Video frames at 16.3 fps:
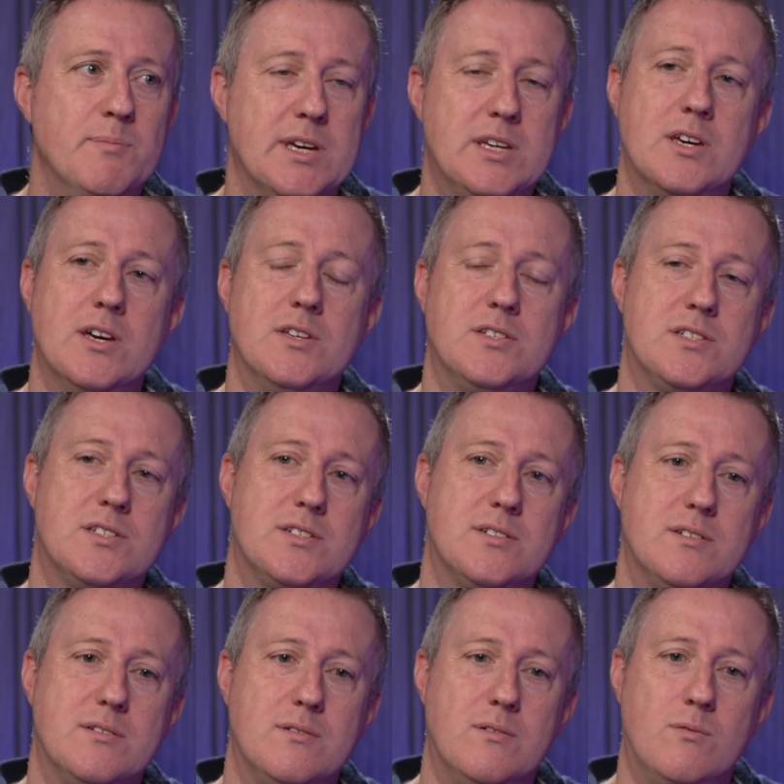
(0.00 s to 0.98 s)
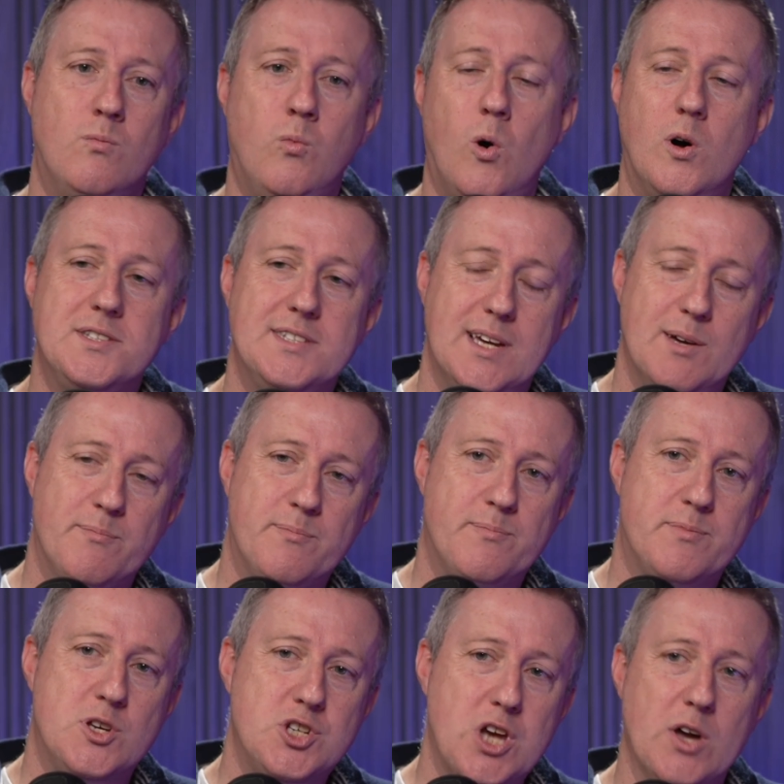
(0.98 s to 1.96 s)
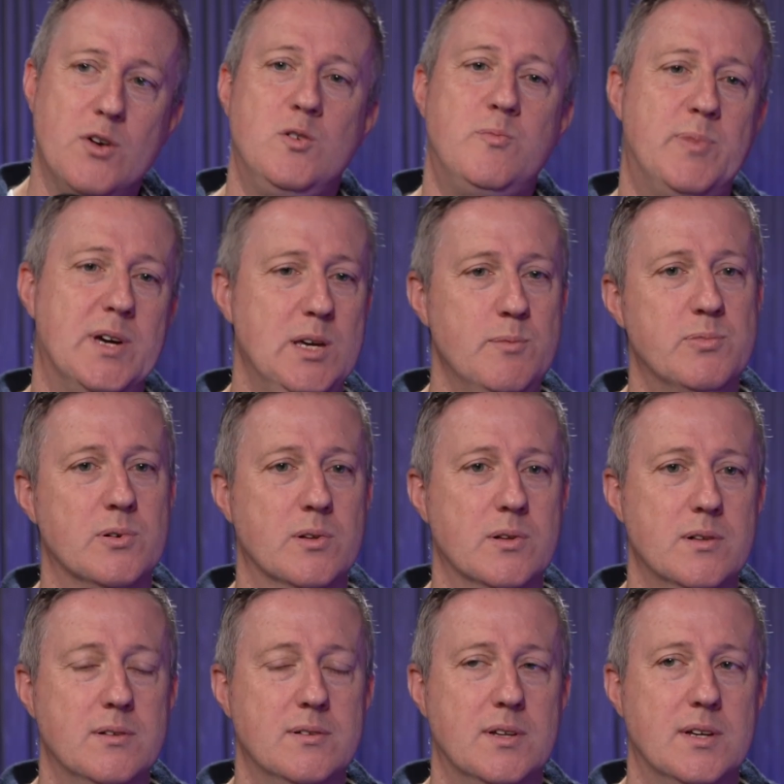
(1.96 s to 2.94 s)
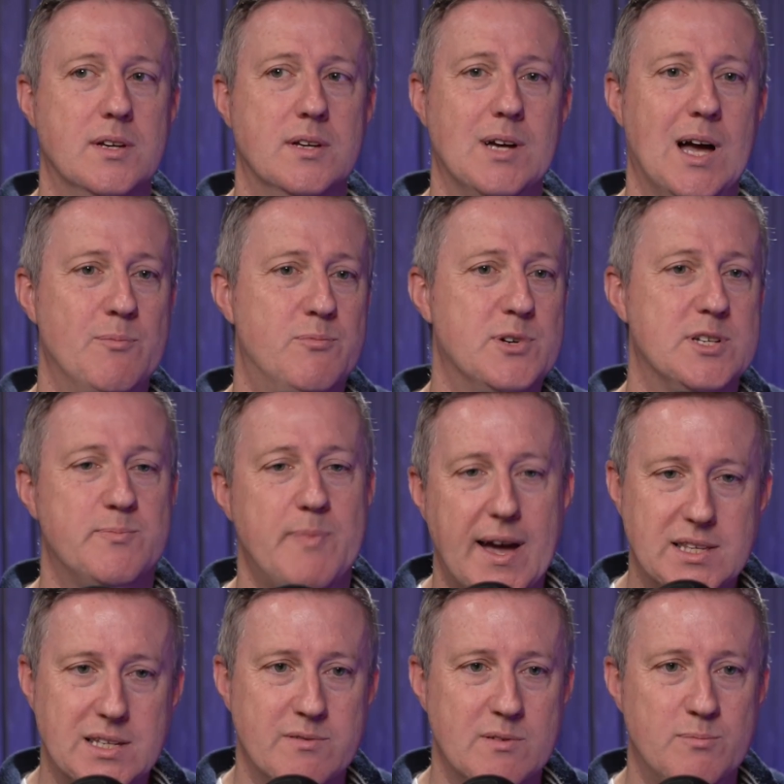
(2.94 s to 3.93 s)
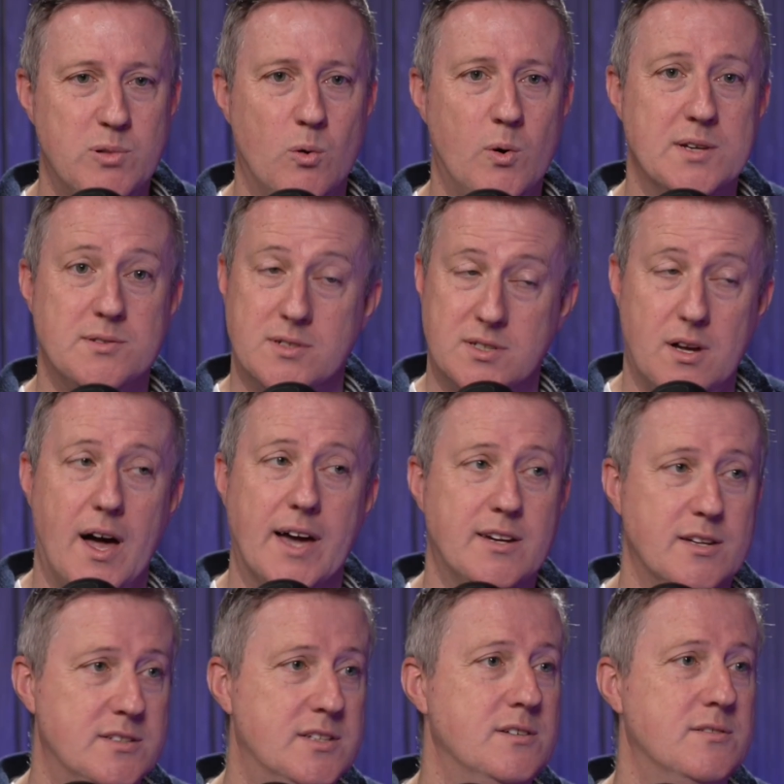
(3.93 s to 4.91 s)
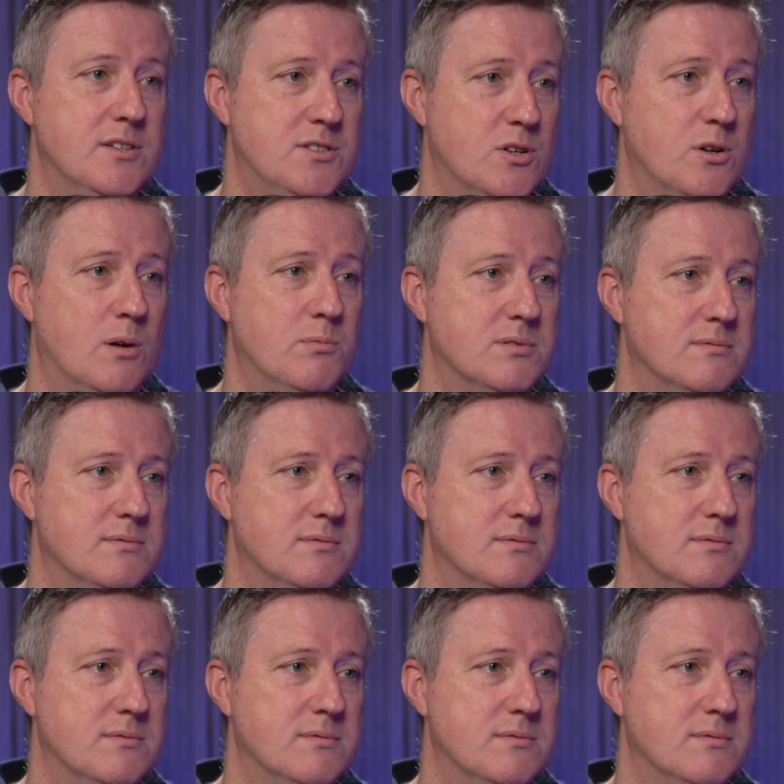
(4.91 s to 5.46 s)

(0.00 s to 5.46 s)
Because what it showed people and prospective employers was that I could do the job.